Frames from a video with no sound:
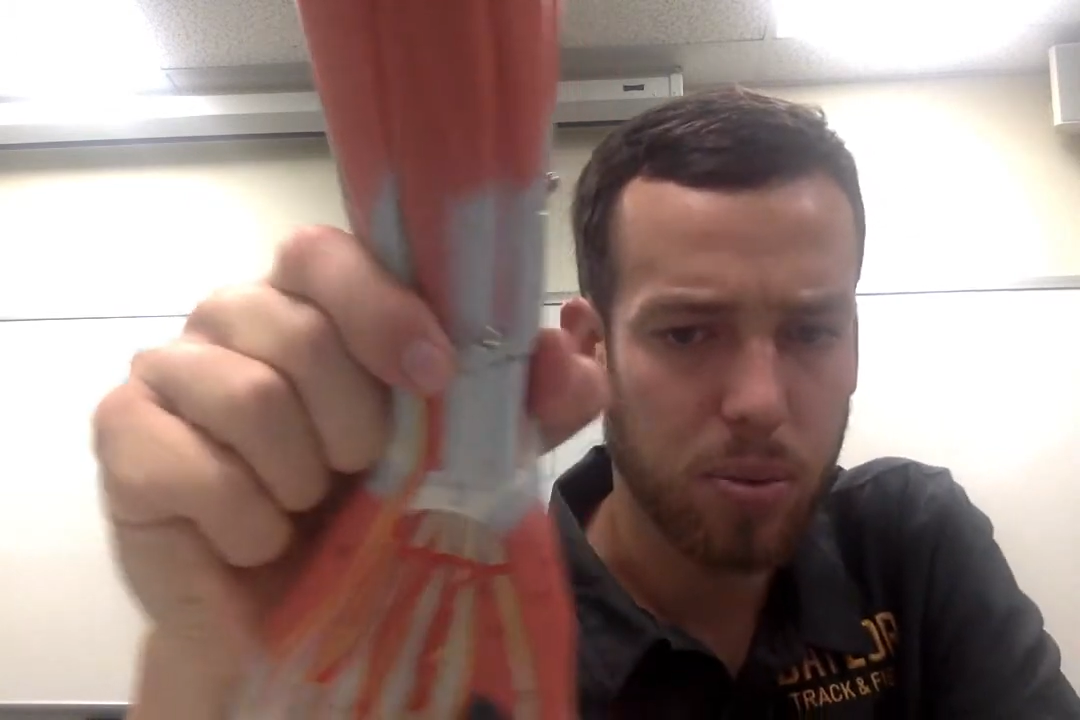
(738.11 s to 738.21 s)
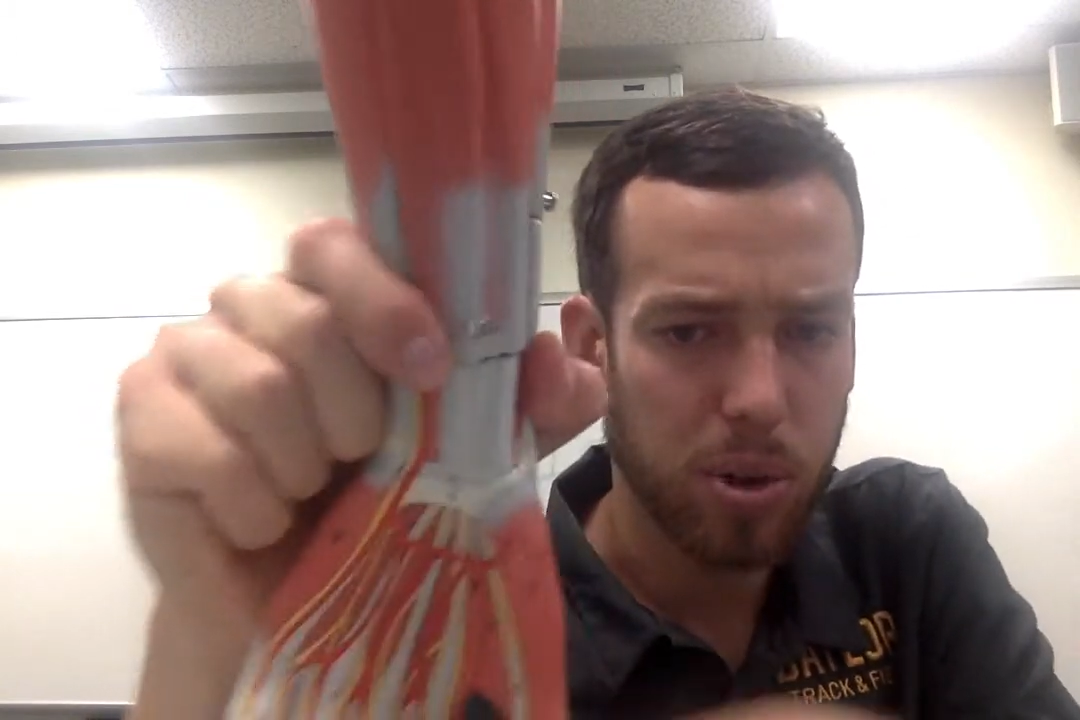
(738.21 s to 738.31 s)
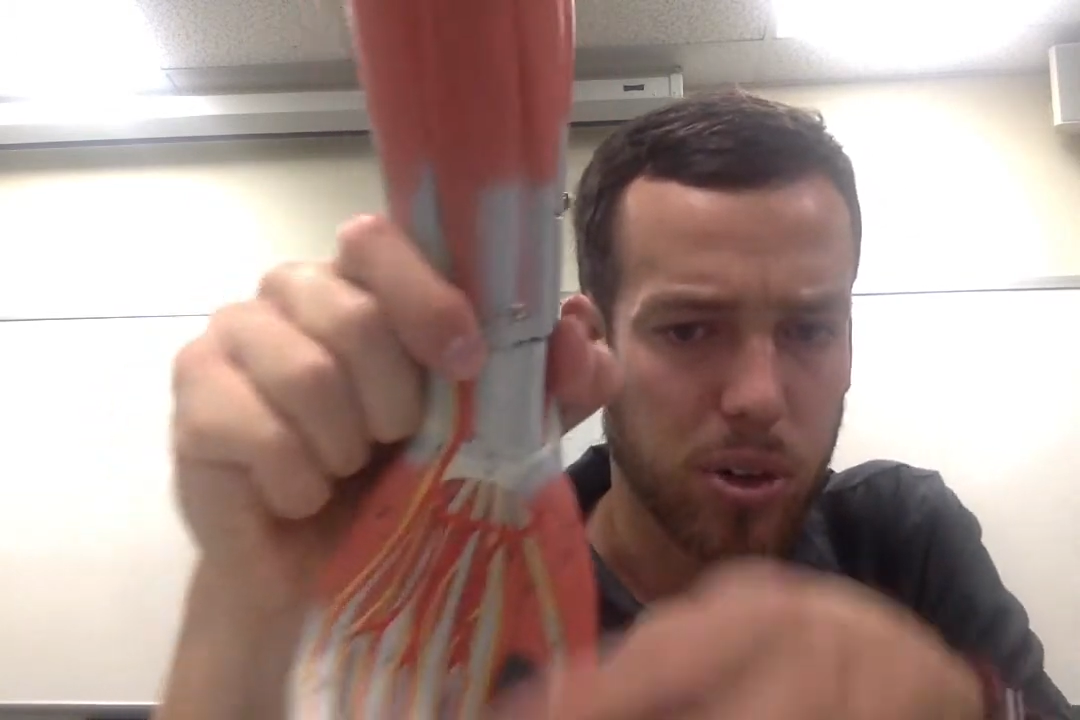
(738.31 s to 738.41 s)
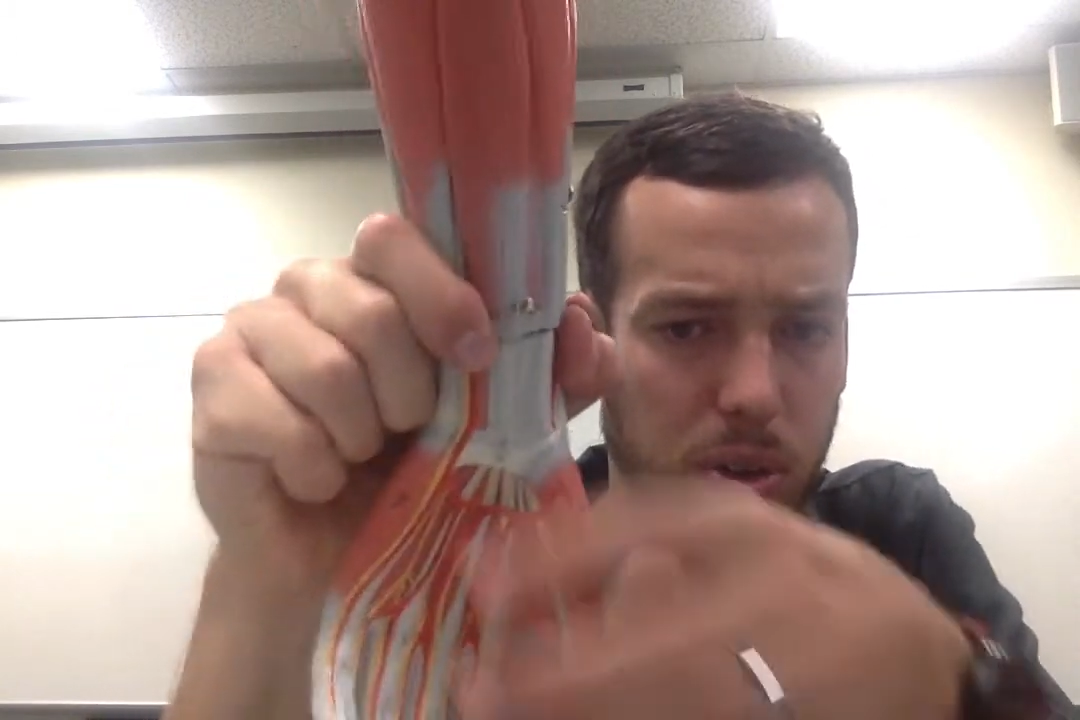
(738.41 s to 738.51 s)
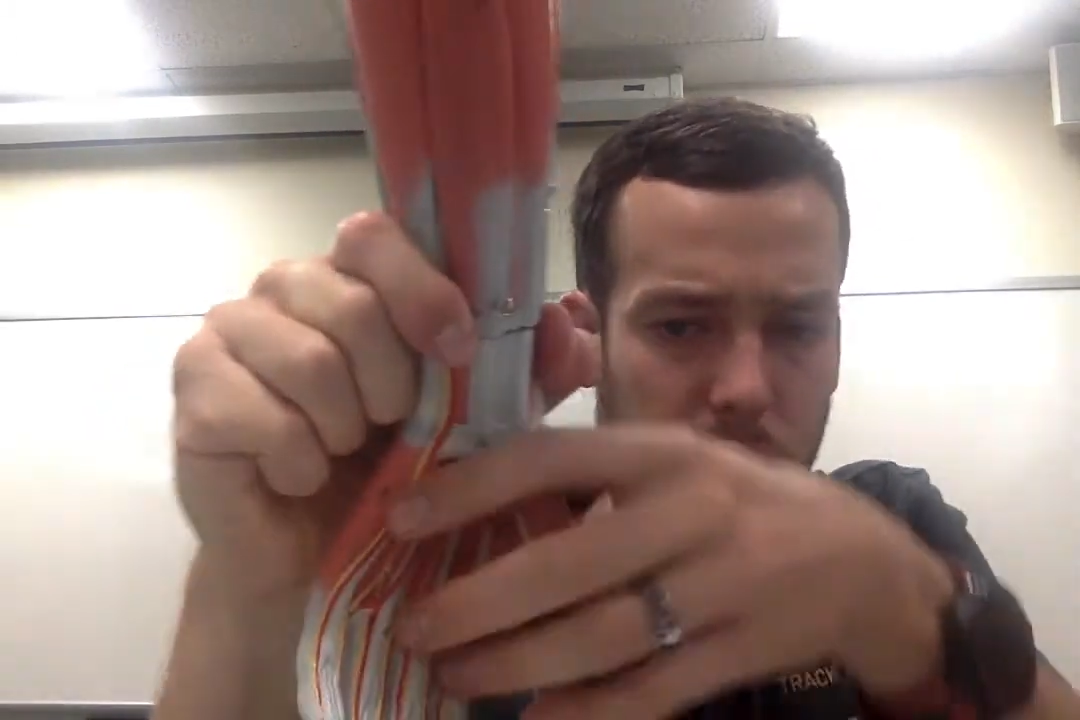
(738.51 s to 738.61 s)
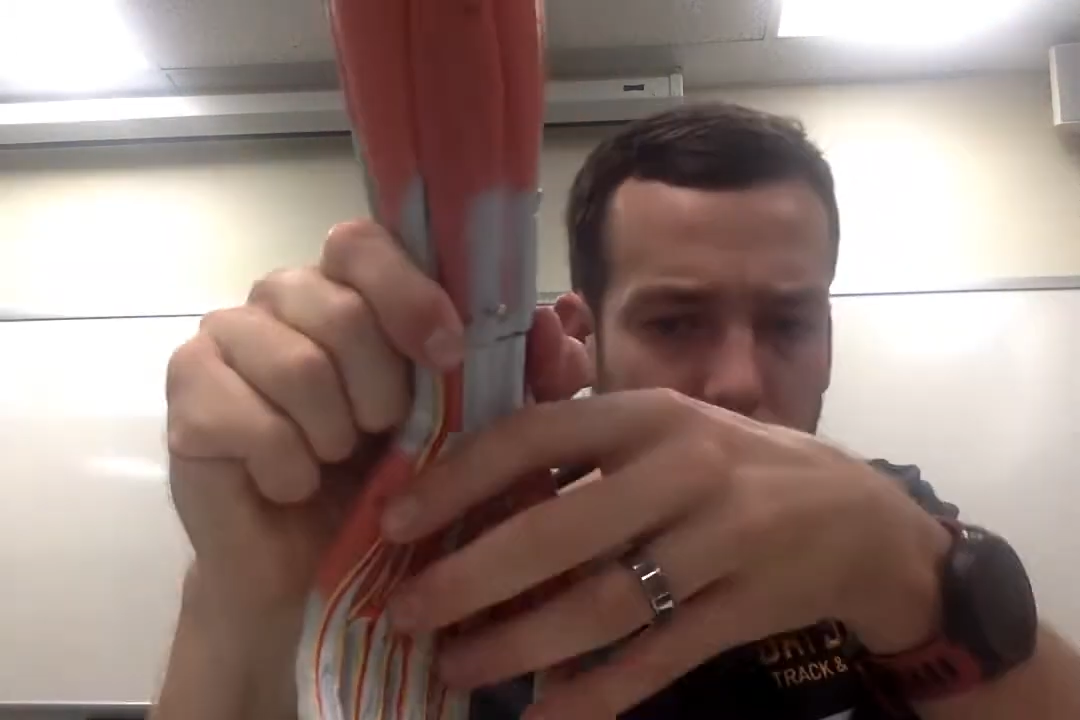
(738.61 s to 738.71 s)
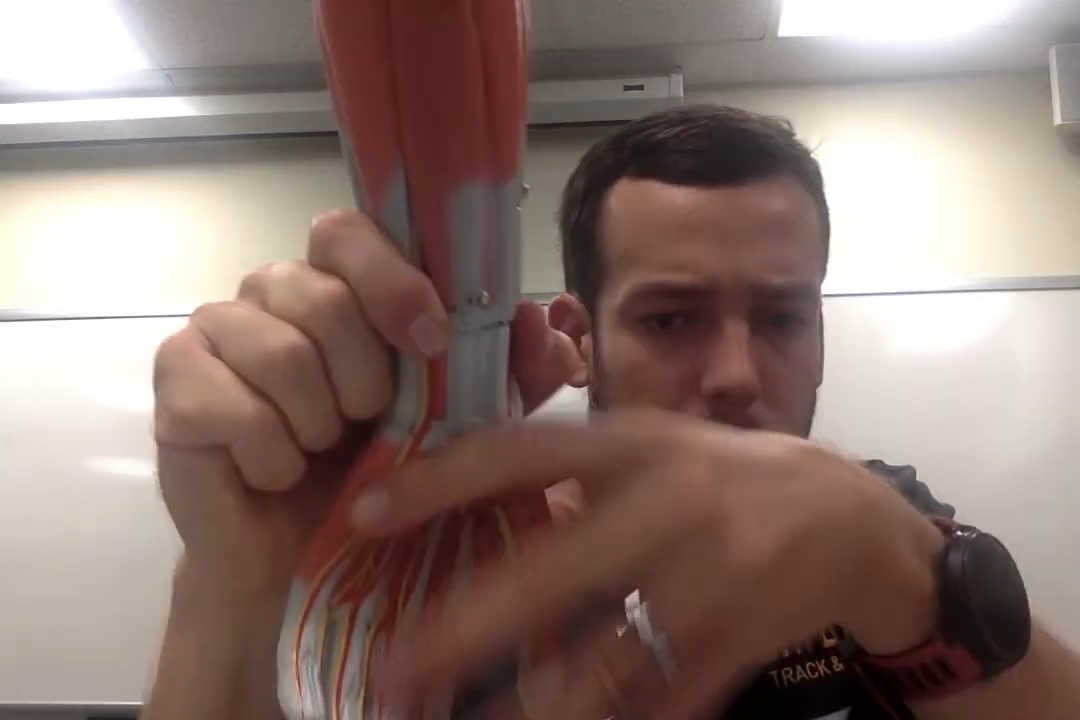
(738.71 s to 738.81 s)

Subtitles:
where you'll see it